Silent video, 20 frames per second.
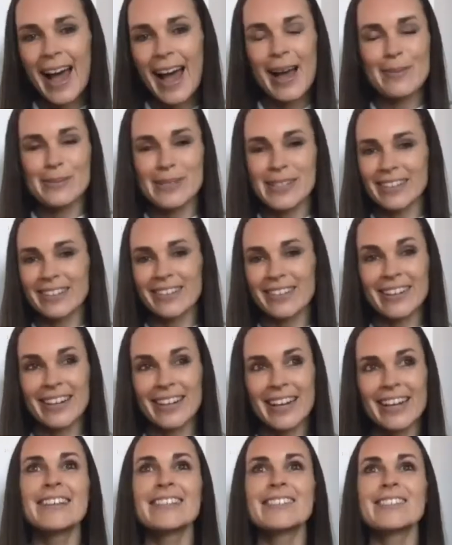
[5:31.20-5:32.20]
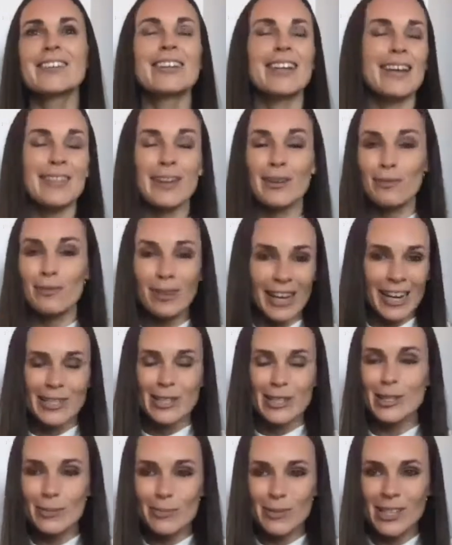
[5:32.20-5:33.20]
absolutely. Certainly, I think
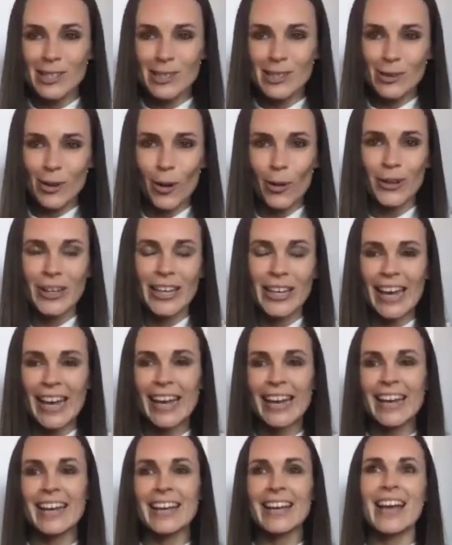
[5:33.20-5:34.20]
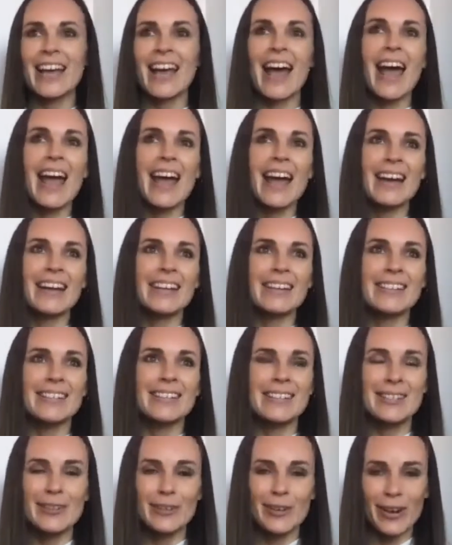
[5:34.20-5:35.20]
relationships are so key. And,
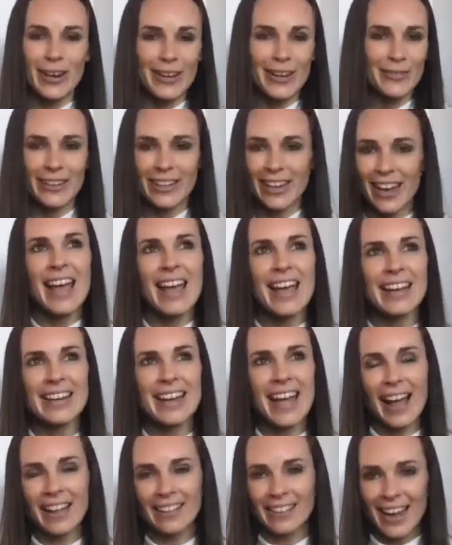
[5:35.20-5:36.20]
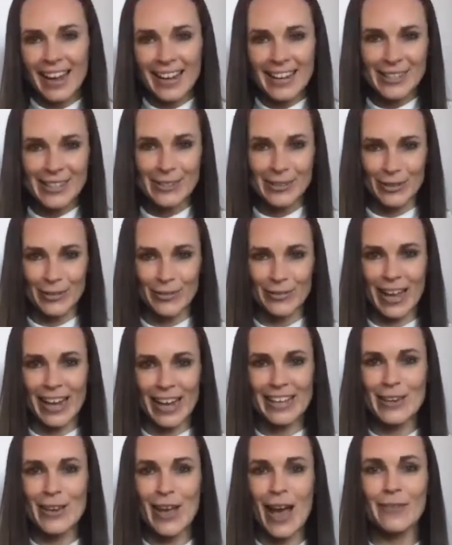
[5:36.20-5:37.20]
even like in LA, it's sort of
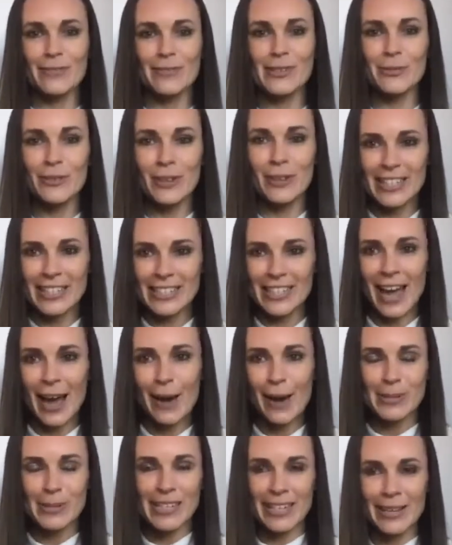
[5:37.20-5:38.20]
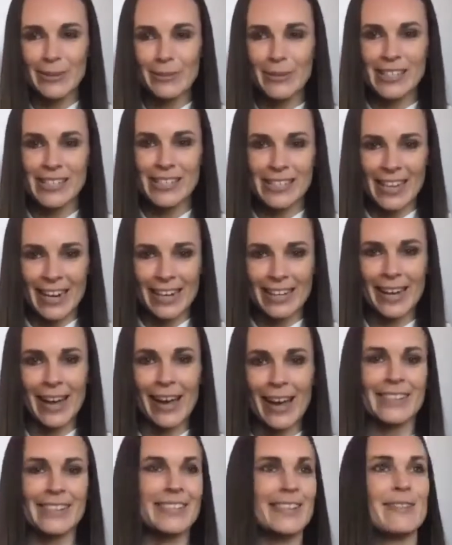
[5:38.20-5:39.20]
like you have to reach out, particularly when you're starting
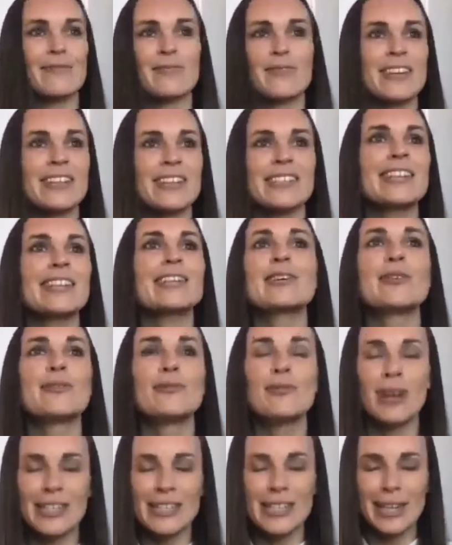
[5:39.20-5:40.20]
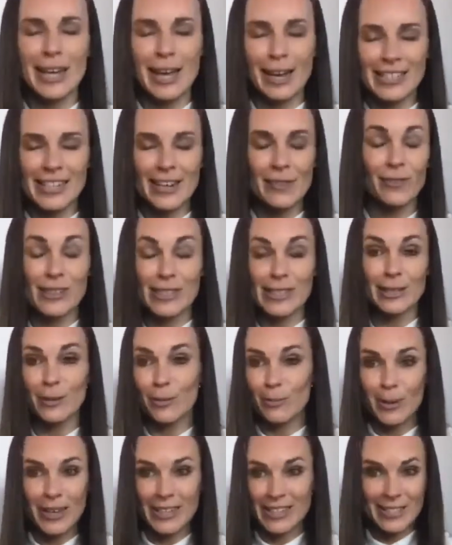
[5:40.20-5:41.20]
out. It feels like you're reaching out to every single
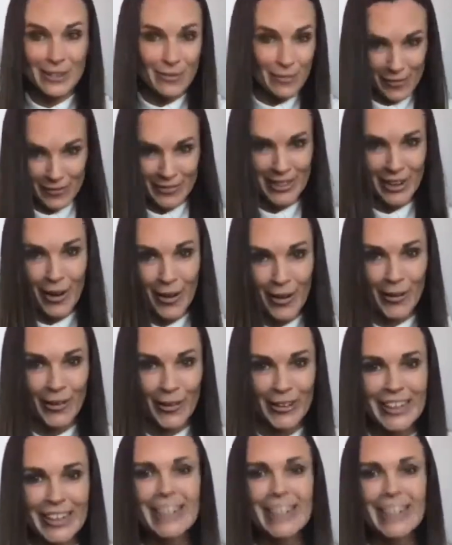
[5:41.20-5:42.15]
person you've ever known.